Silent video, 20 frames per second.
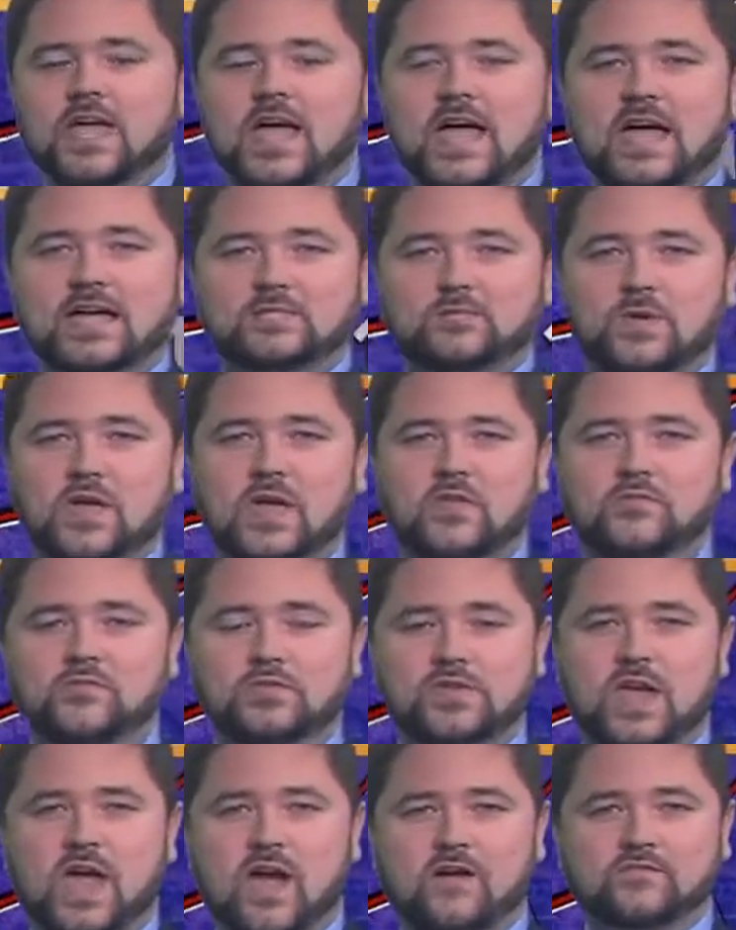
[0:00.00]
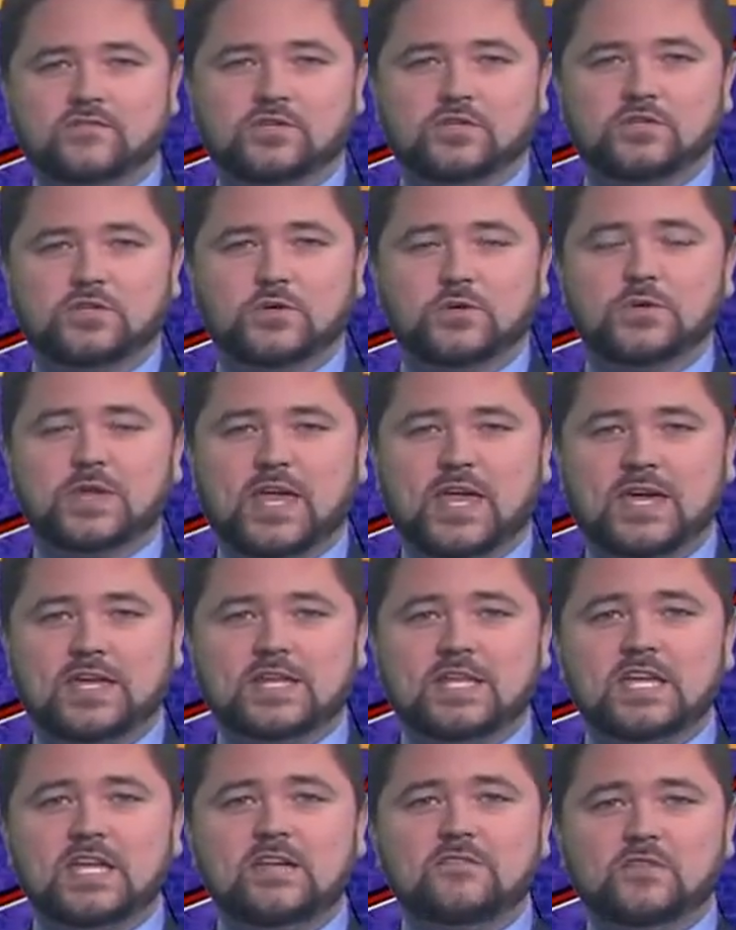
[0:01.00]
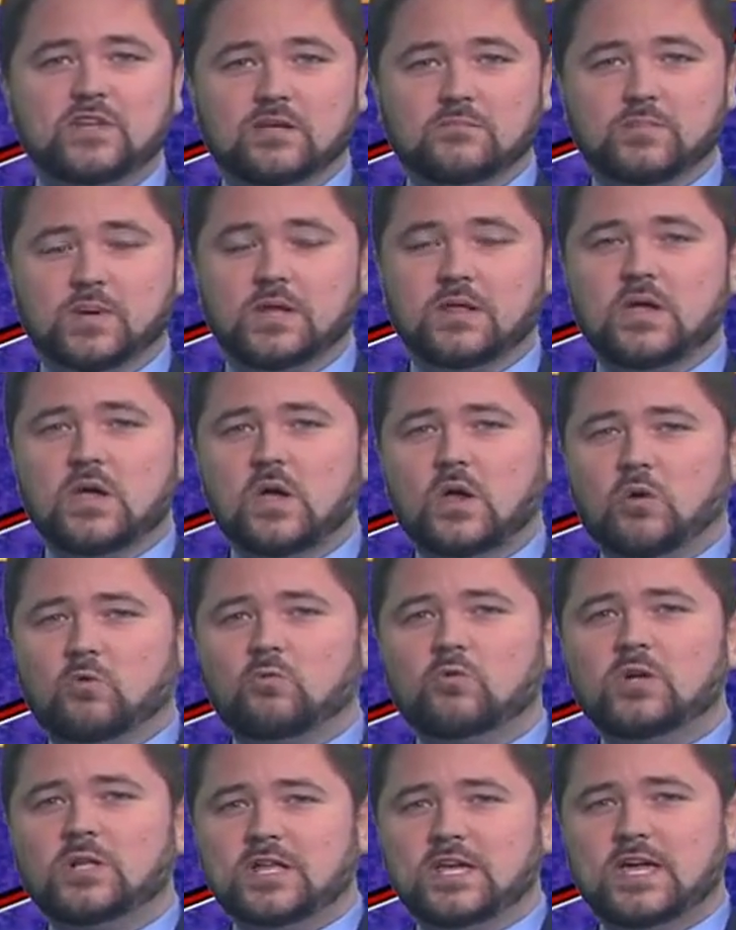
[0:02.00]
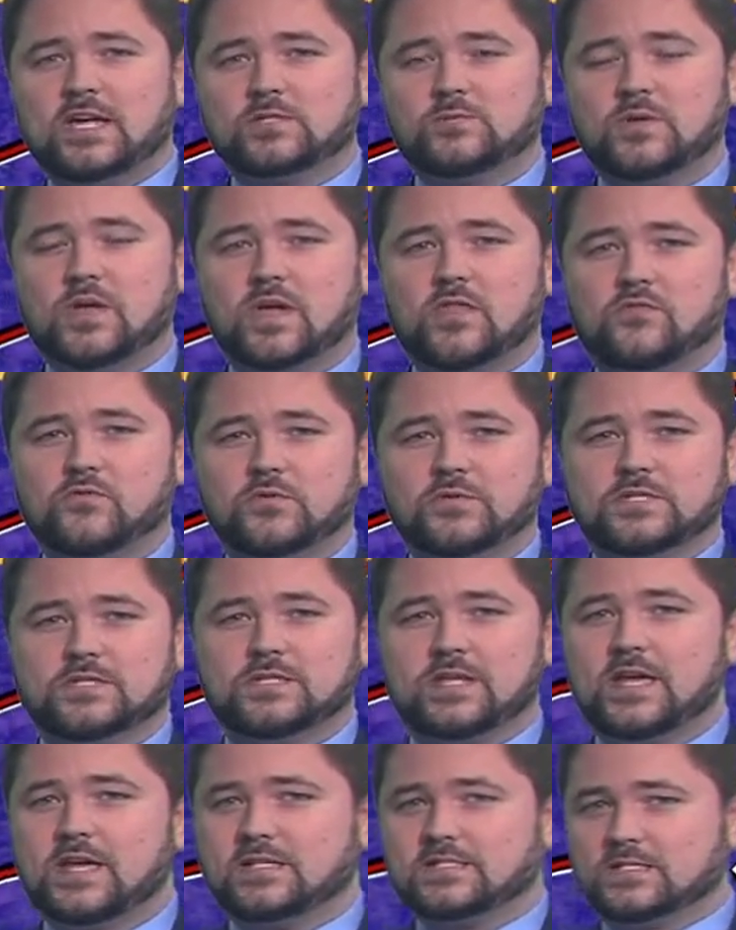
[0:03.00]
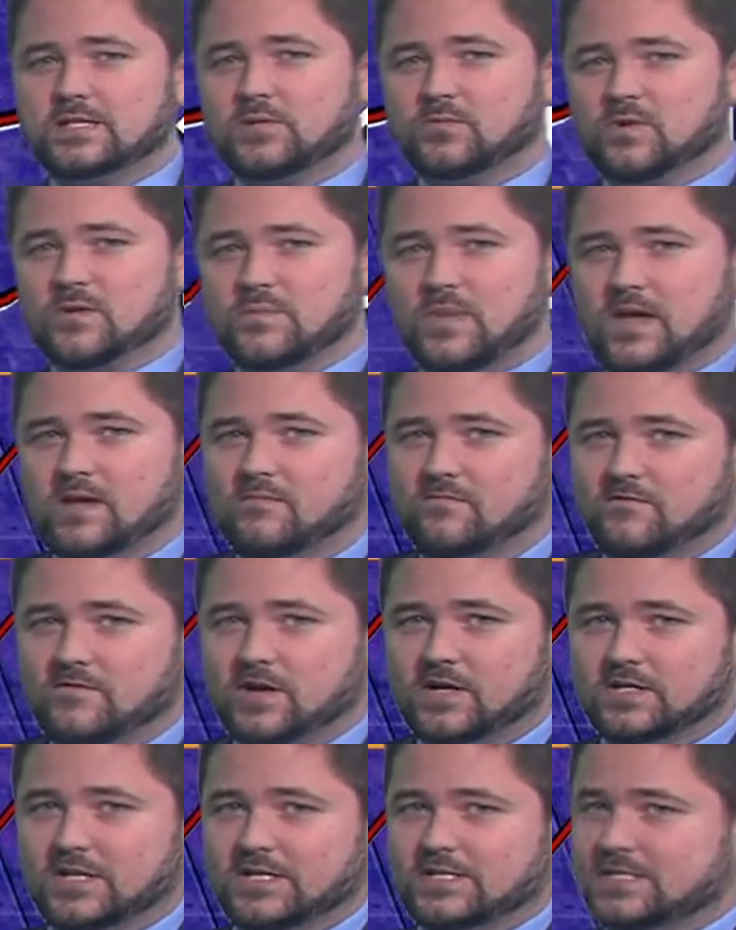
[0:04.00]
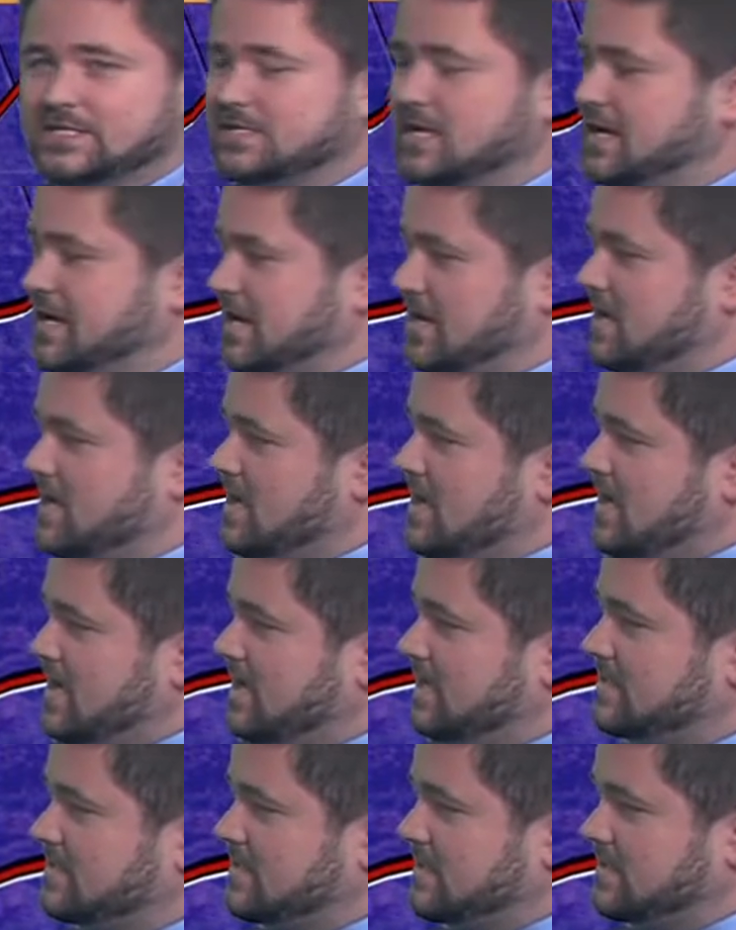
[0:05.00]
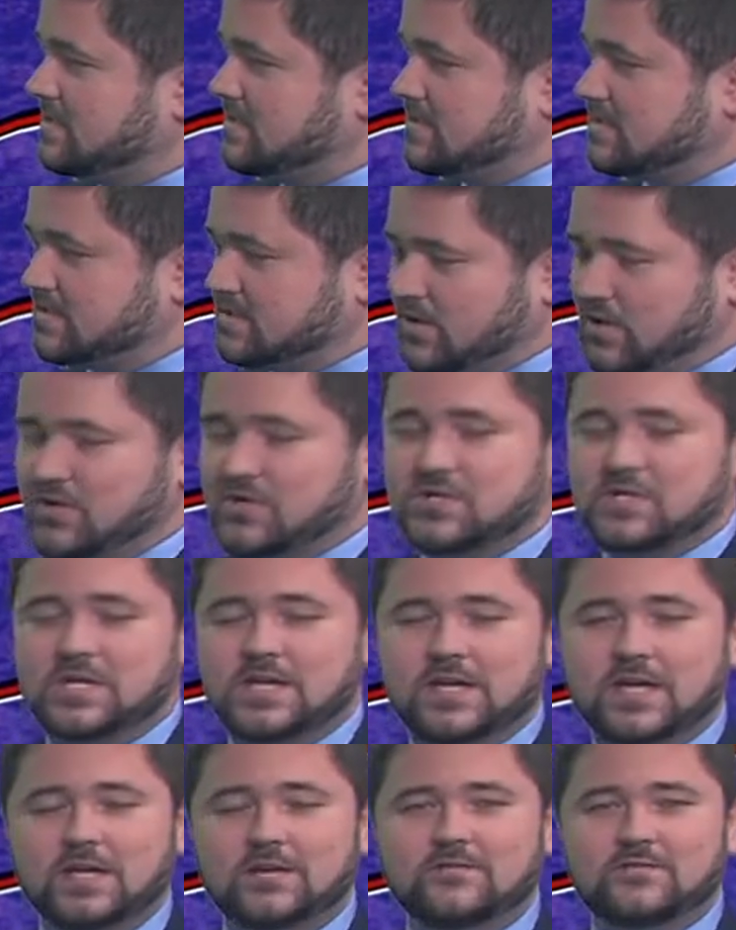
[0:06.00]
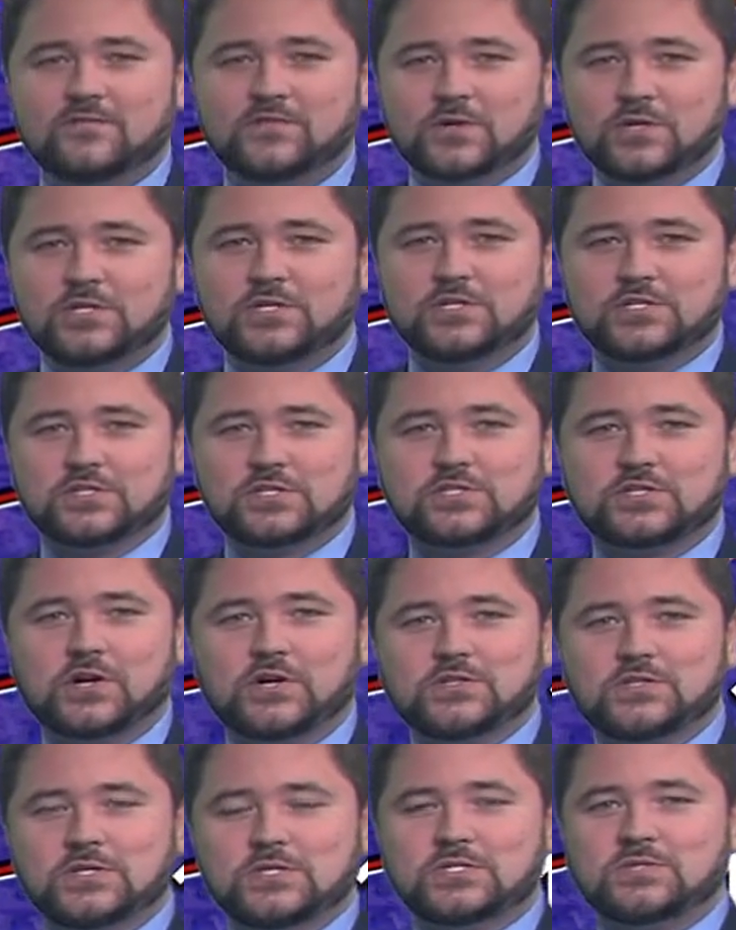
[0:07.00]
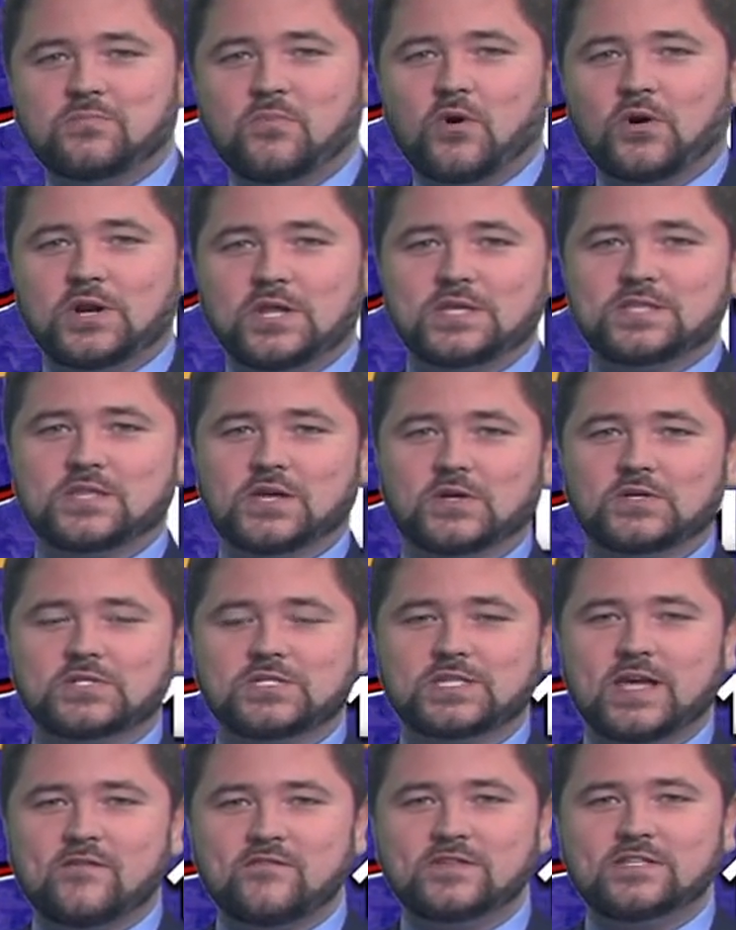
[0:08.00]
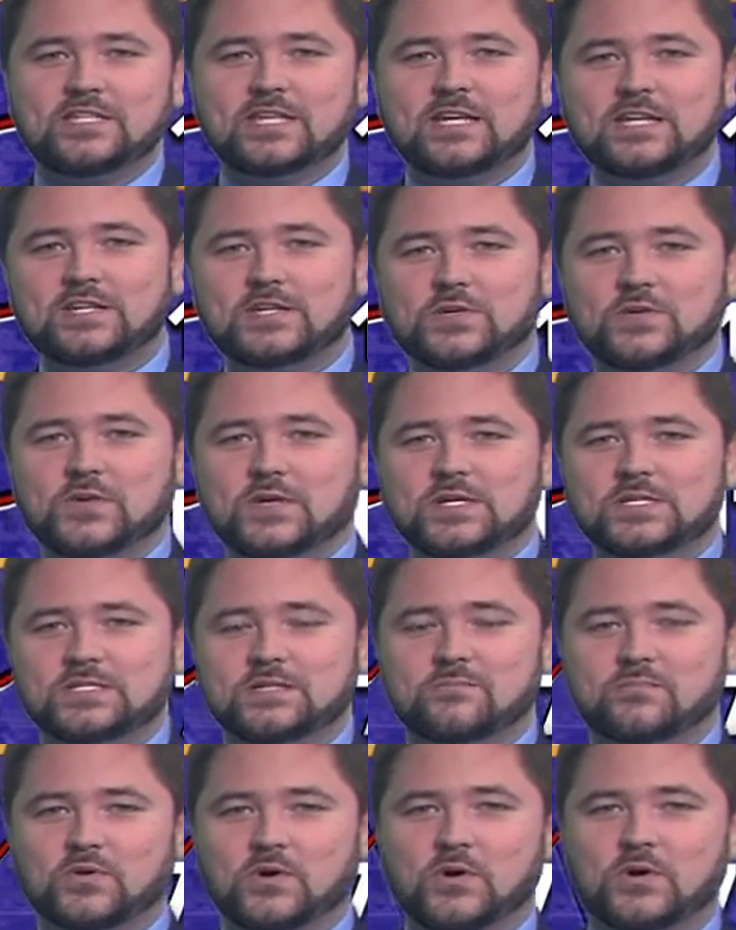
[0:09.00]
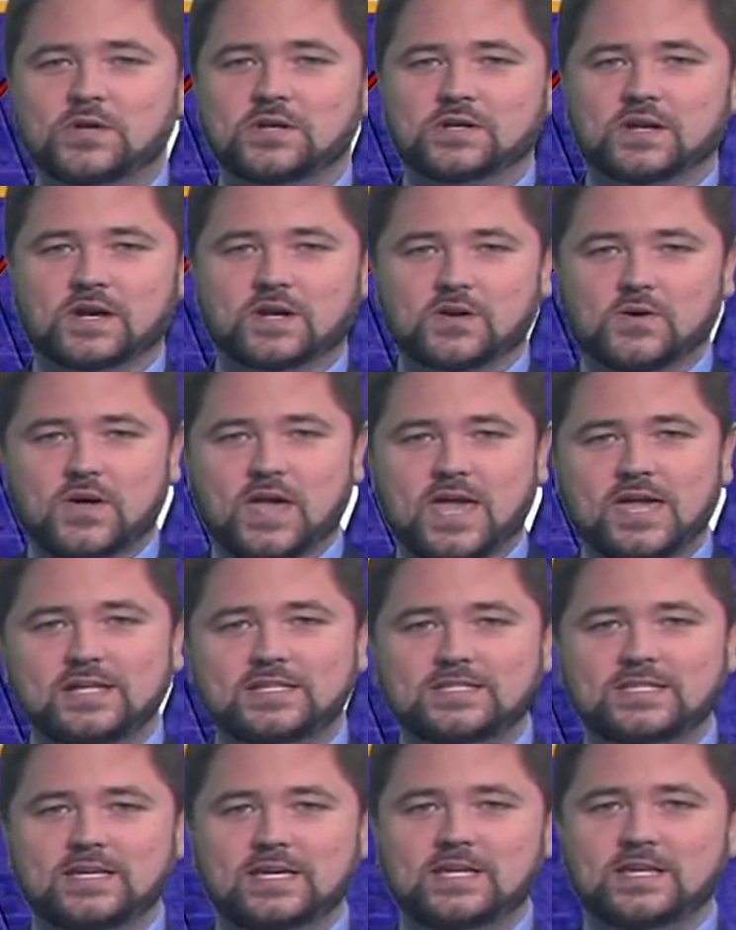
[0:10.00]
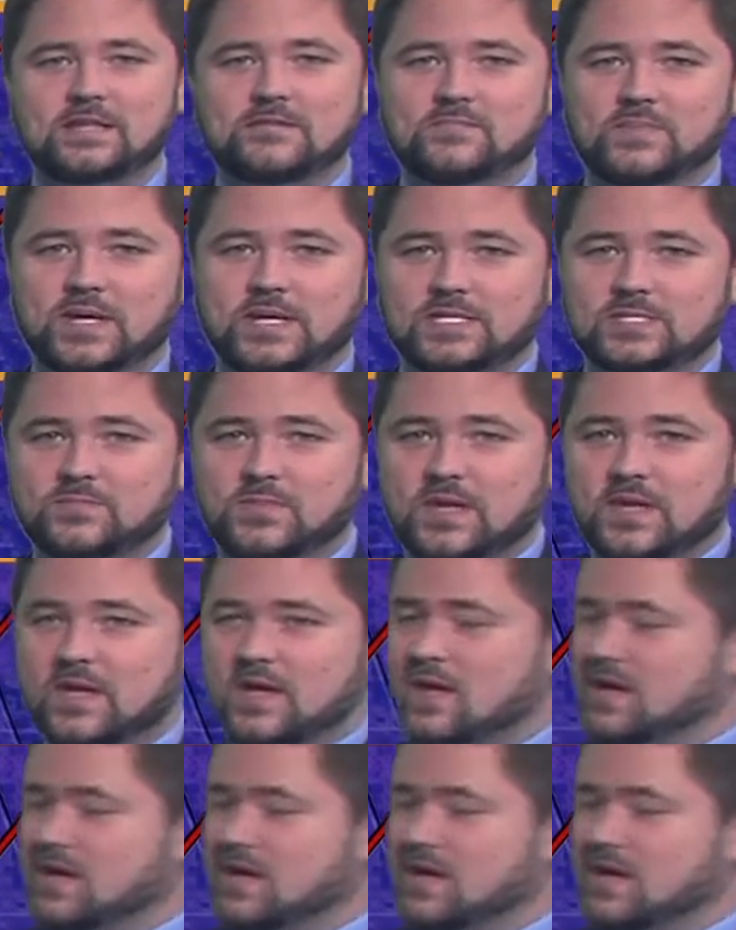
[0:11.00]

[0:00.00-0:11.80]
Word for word: as we head through the afternoon and evening. But Really, as we head through today, it's going to remain fairly sunny. It's a, certainly a frigid start this morning, though. 17 degrees in Broken Arrow, 18 in Bixby,